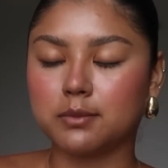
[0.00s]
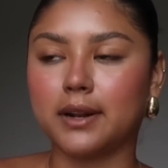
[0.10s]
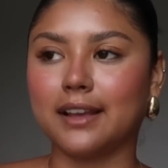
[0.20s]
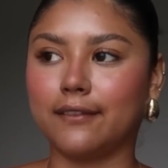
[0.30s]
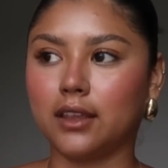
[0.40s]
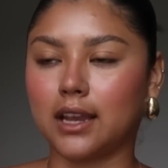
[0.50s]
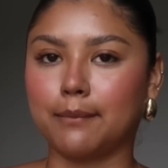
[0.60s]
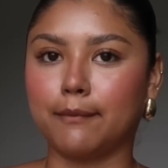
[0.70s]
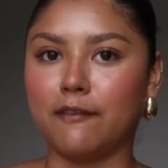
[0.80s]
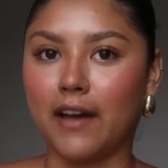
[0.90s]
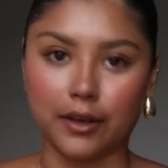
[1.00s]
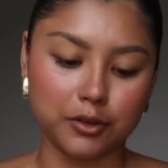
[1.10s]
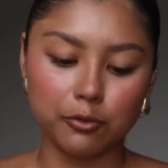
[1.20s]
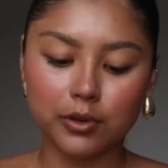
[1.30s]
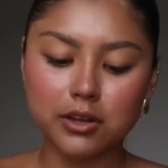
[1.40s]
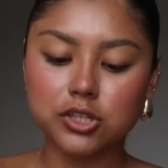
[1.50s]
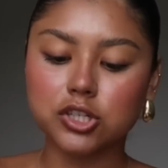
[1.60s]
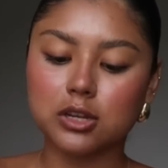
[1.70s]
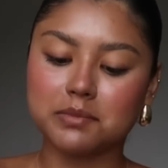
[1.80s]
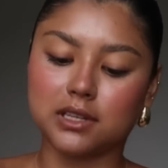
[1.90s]
but I feel like I value
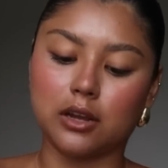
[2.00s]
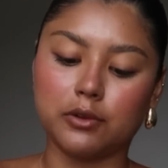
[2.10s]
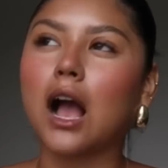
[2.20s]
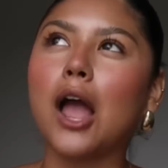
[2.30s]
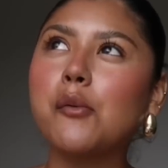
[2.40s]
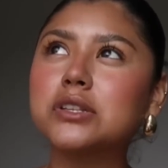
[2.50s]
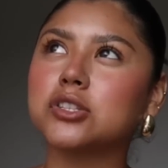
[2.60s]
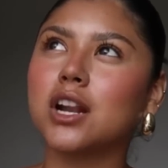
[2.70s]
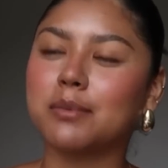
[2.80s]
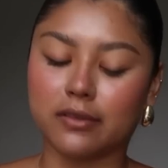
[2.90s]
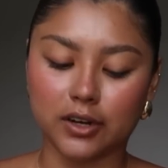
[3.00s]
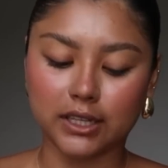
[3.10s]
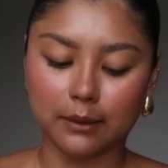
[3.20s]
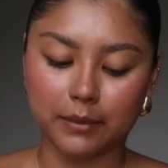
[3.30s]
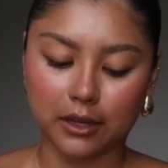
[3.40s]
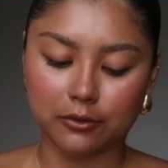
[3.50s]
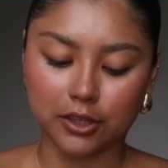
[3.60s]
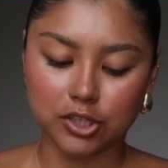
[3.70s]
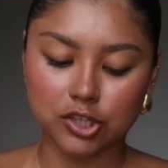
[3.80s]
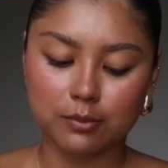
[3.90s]
relationships, and I always thought I preferred like being in a
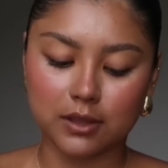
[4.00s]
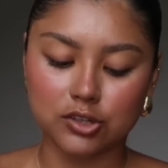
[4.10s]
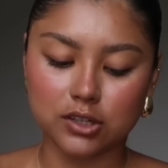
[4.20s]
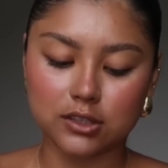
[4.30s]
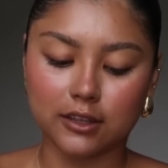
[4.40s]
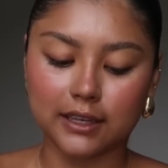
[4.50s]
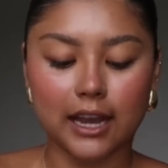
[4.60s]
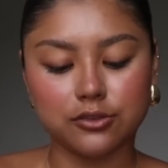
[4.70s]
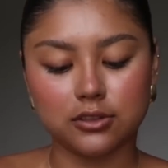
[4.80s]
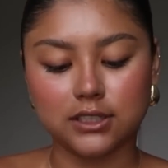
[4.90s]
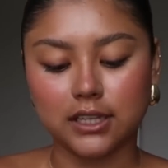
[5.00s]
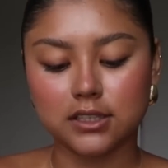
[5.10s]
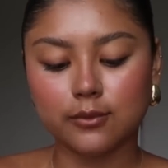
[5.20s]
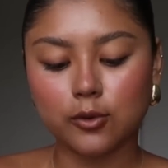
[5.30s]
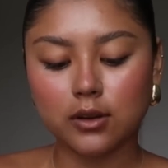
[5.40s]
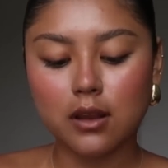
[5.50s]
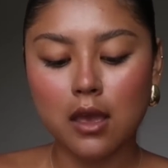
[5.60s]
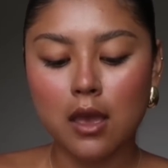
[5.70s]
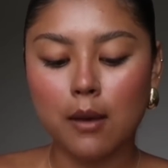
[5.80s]
relationship than just to like casually date someone.